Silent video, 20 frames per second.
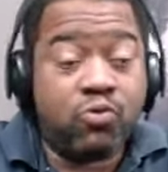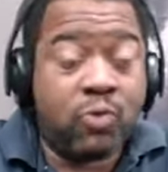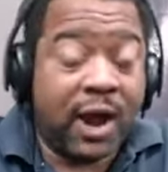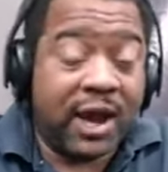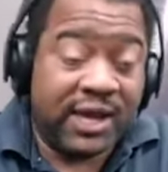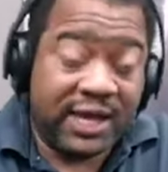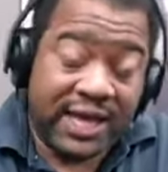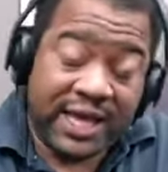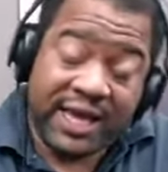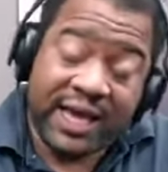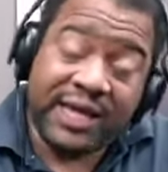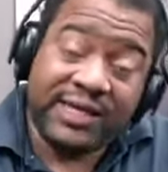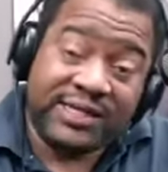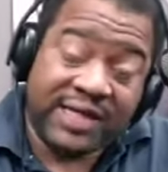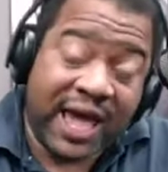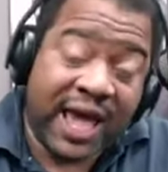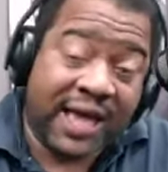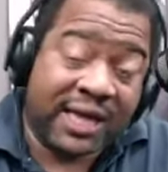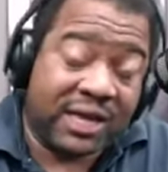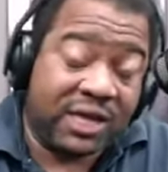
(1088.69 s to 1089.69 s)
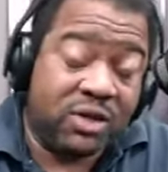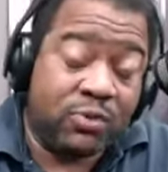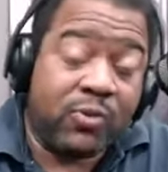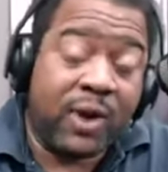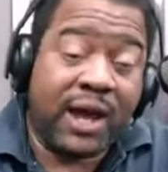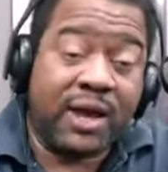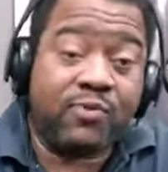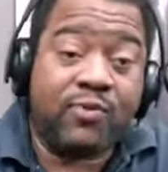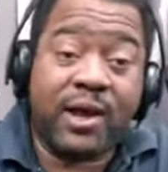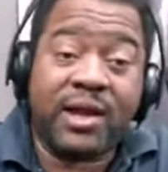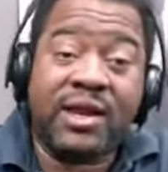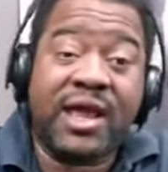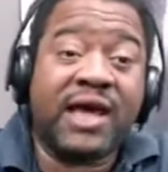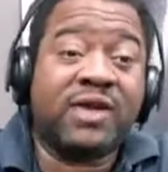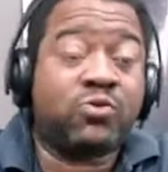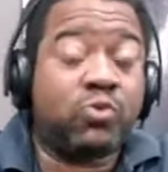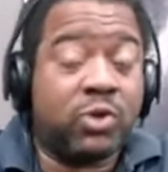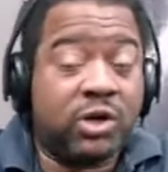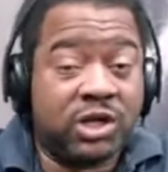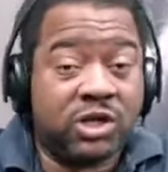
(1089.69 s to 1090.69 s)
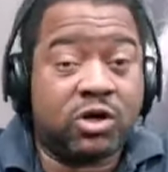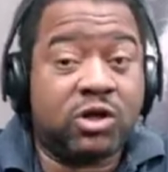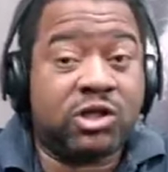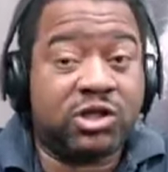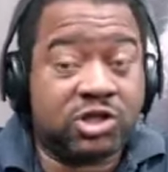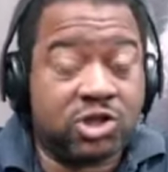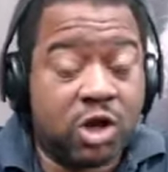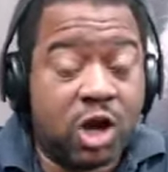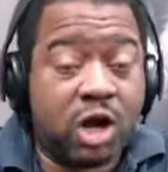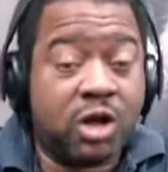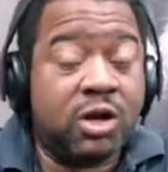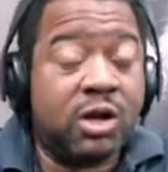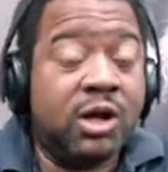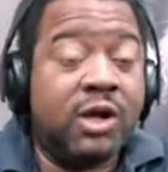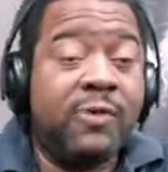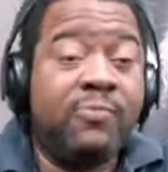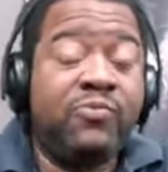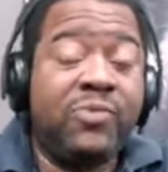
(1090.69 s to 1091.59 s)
Right. Exactly. Right. Right. That's where they're going to start.